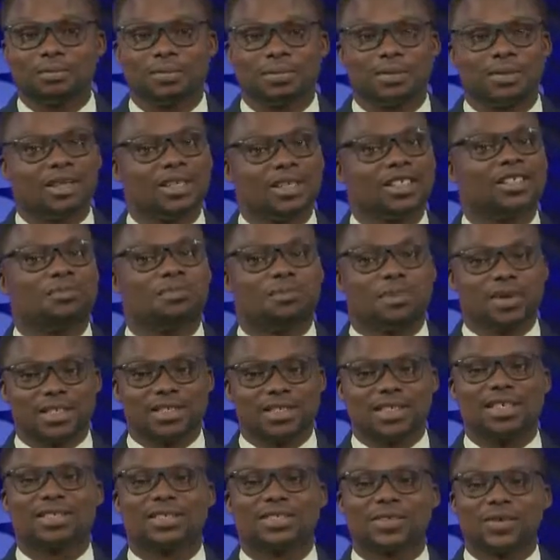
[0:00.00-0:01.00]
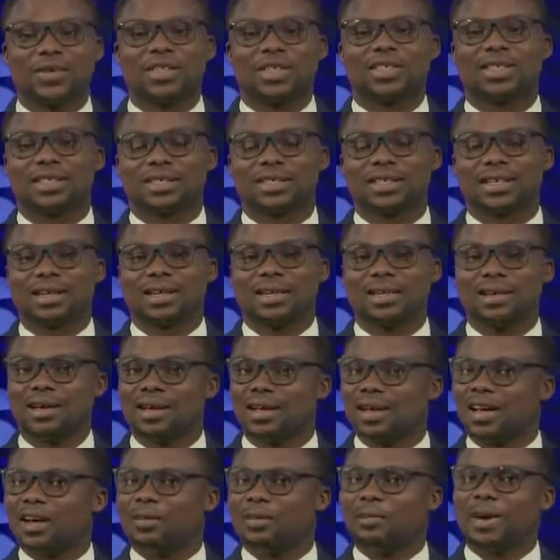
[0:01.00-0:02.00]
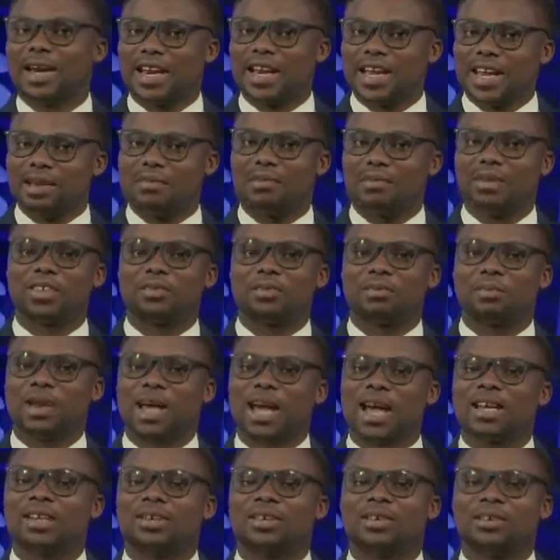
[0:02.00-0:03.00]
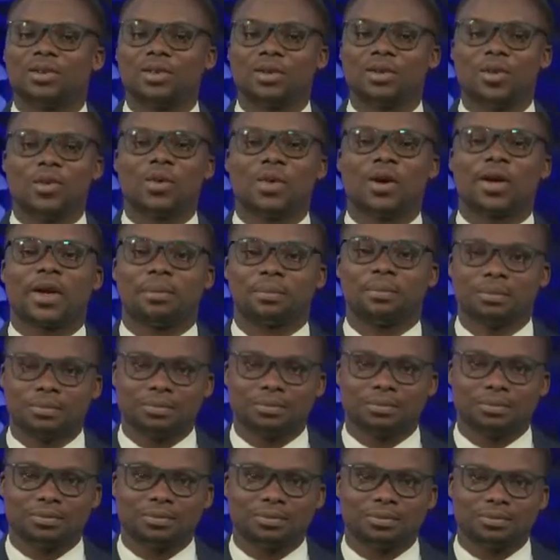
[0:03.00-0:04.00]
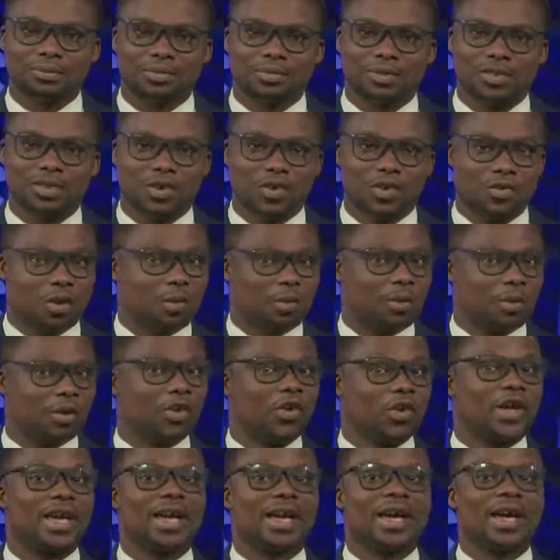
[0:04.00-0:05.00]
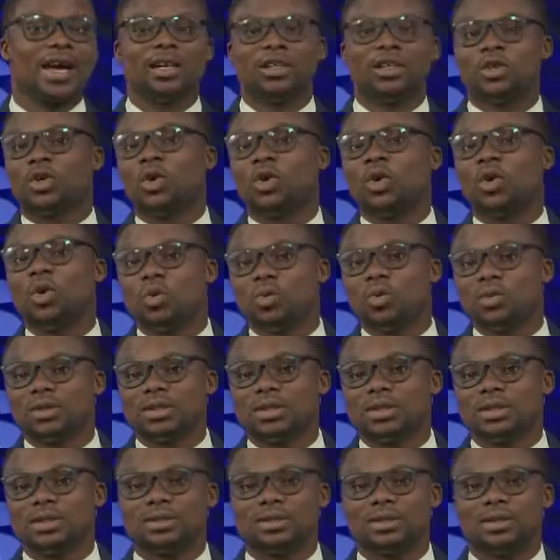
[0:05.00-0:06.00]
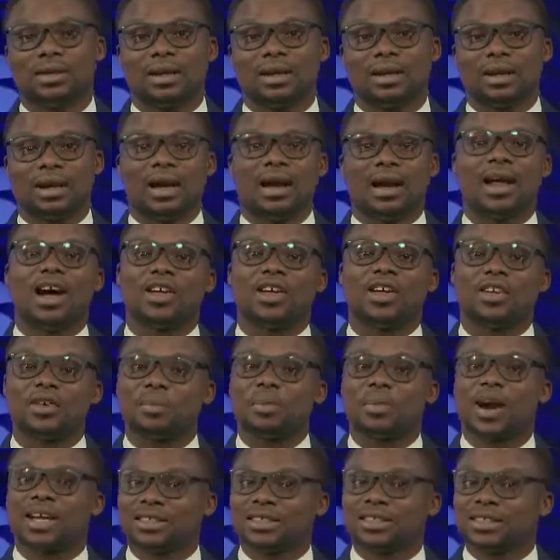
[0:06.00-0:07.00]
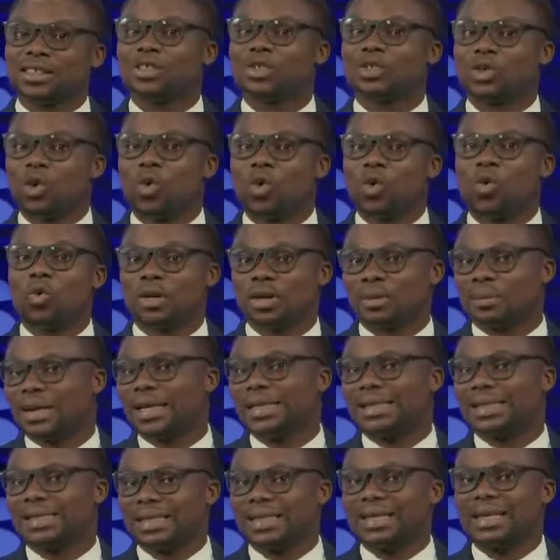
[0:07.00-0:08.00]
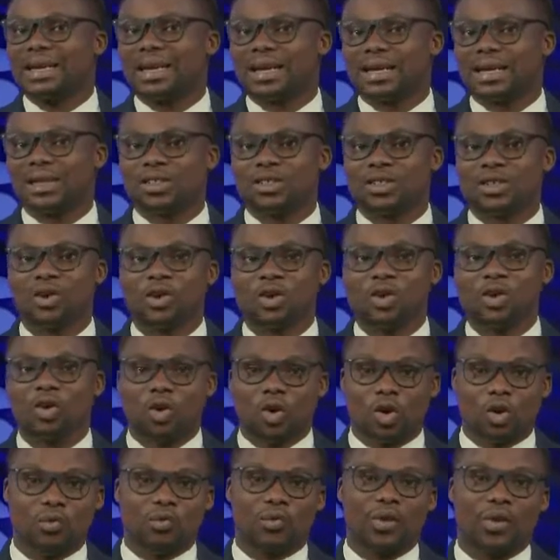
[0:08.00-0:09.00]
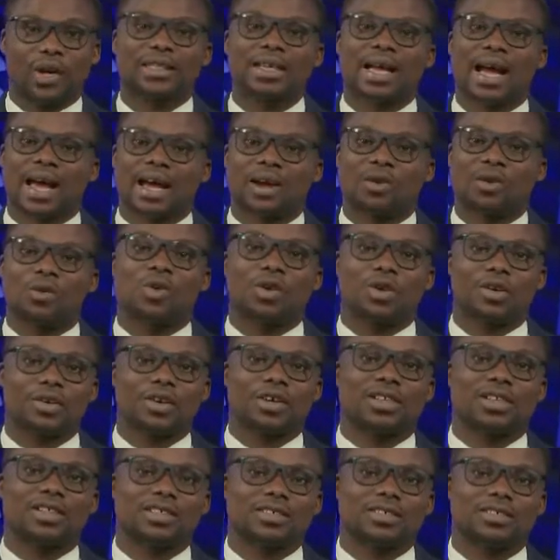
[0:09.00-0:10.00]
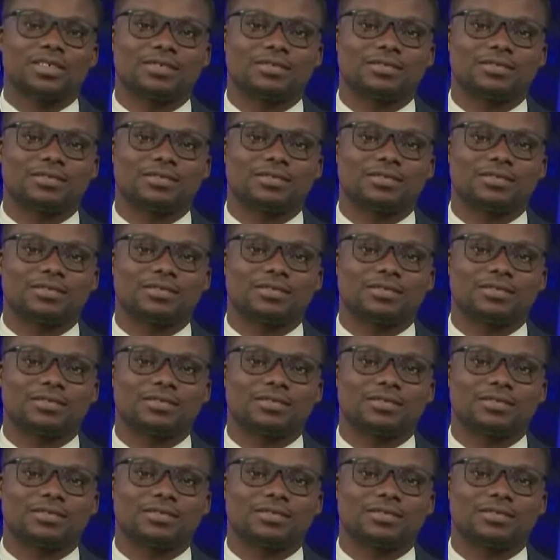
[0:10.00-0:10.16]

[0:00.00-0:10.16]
It's Business 360, and my name is Blyden Okem. We'll be looking at gold and how the prices hold amid declines on rate hike worries.